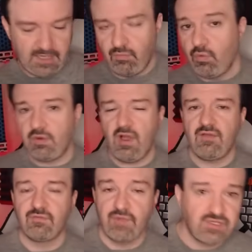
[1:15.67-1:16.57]
kind of
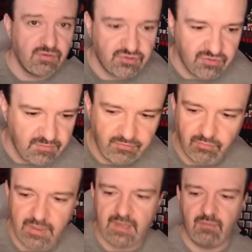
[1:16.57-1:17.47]
one-off retro
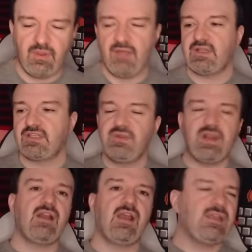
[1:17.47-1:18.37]
streams where we'll have like a
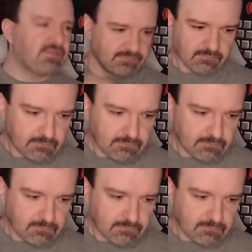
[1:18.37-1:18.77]
Q&A night